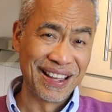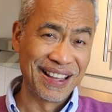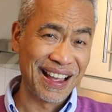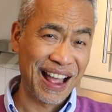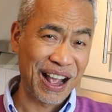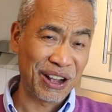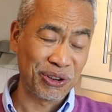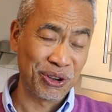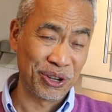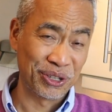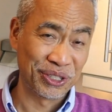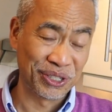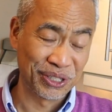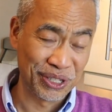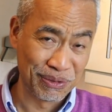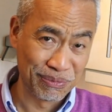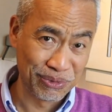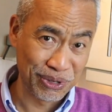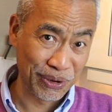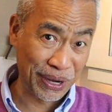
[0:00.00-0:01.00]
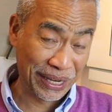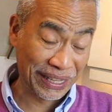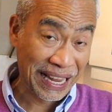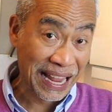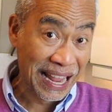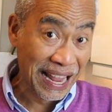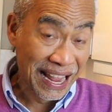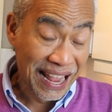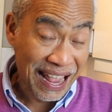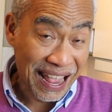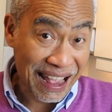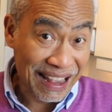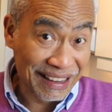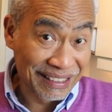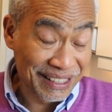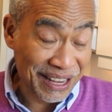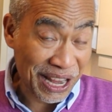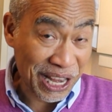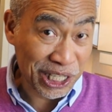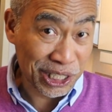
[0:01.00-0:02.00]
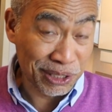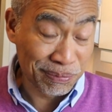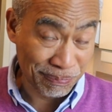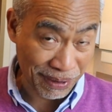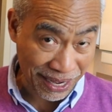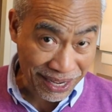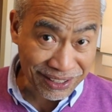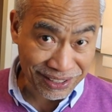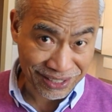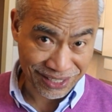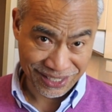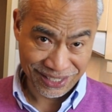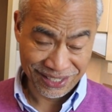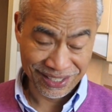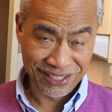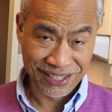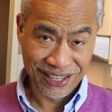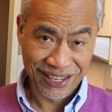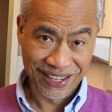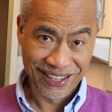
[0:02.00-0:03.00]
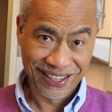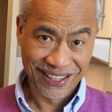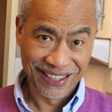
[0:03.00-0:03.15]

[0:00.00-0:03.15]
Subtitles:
accustomed to it and they expect it.